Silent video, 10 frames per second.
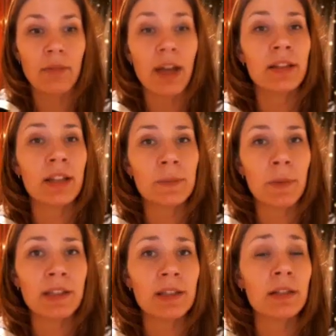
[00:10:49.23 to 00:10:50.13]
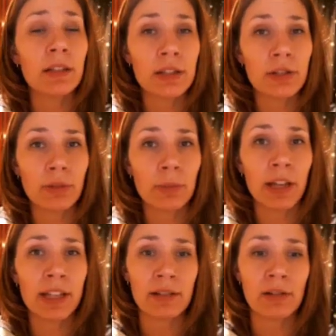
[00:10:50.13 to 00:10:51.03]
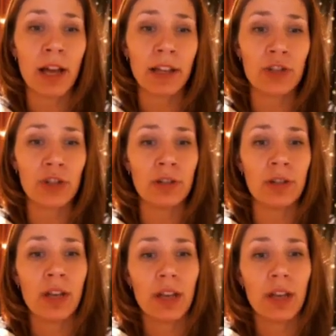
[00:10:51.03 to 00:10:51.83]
and that's basically to replace glycogen